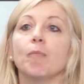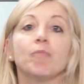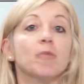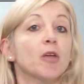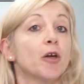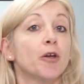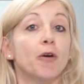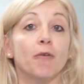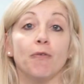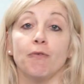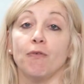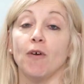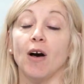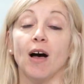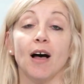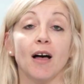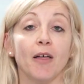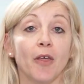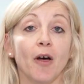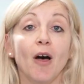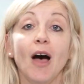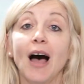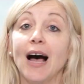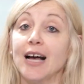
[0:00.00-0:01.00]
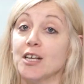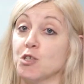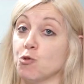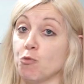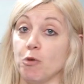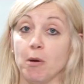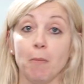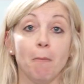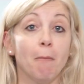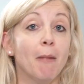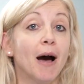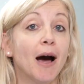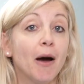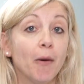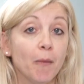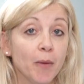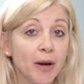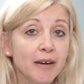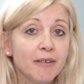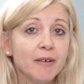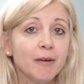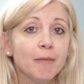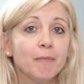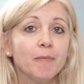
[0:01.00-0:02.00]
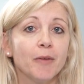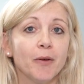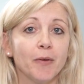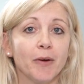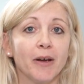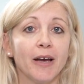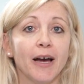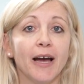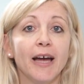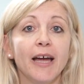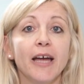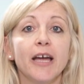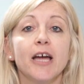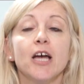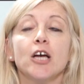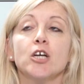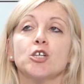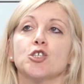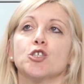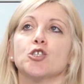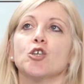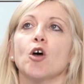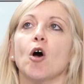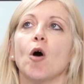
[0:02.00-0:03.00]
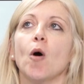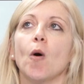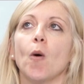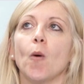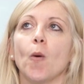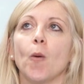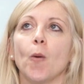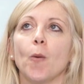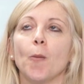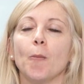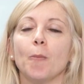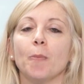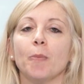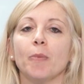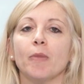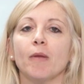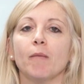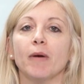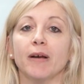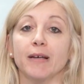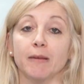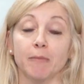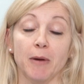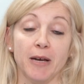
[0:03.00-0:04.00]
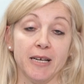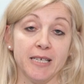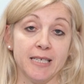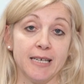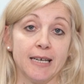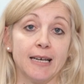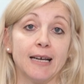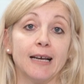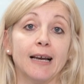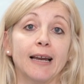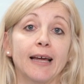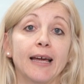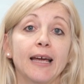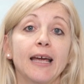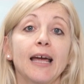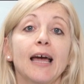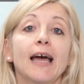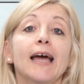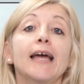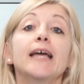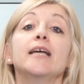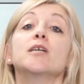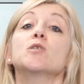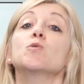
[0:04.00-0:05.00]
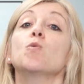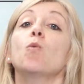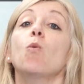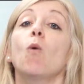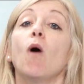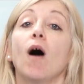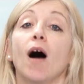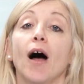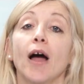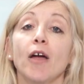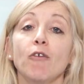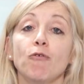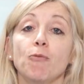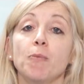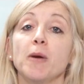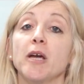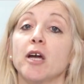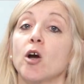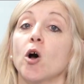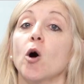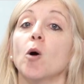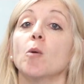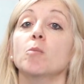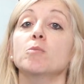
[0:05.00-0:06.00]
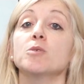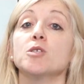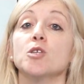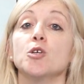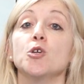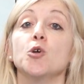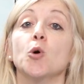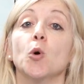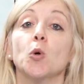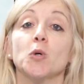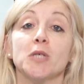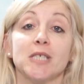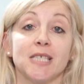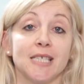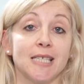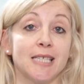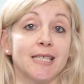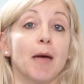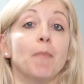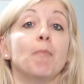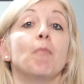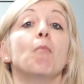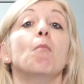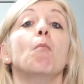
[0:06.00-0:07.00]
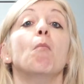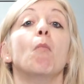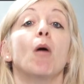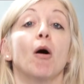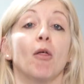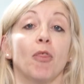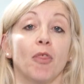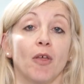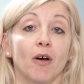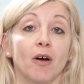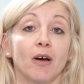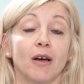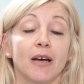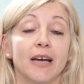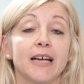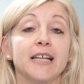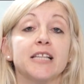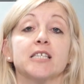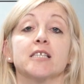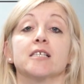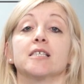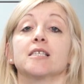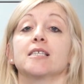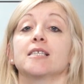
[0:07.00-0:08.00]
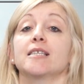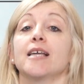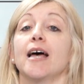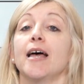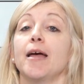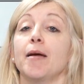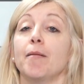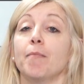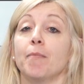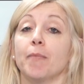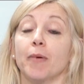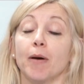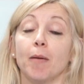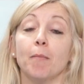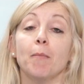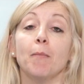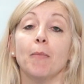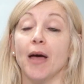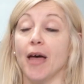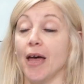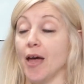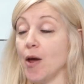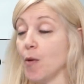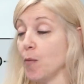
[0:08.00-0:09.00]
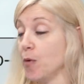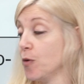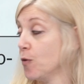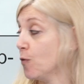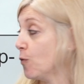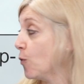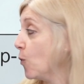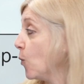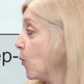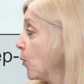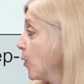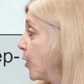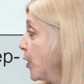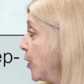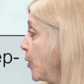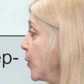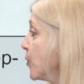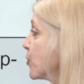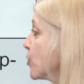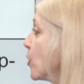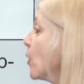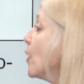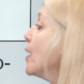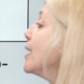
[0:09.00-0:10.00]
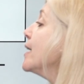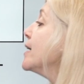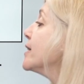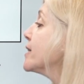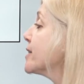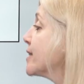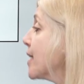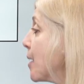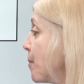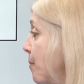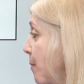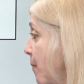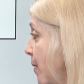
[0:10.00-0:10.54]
your father has remarried, okay? So basically his wife becomes your stepmother. It's a step parent for you. So step